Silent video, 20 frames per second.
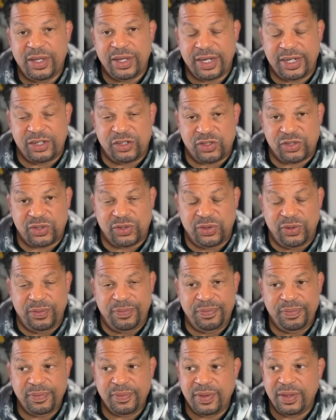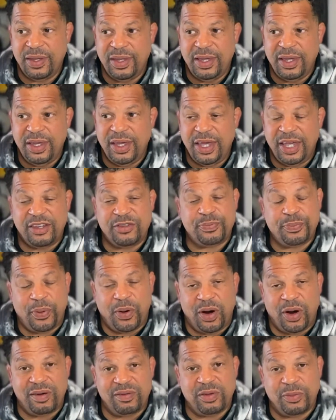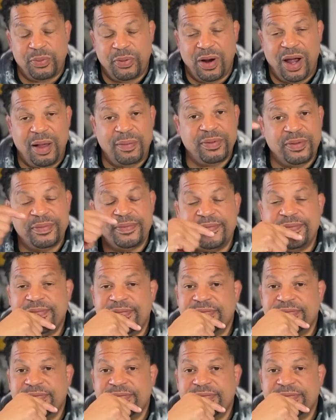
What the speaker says: consume is part of the problem.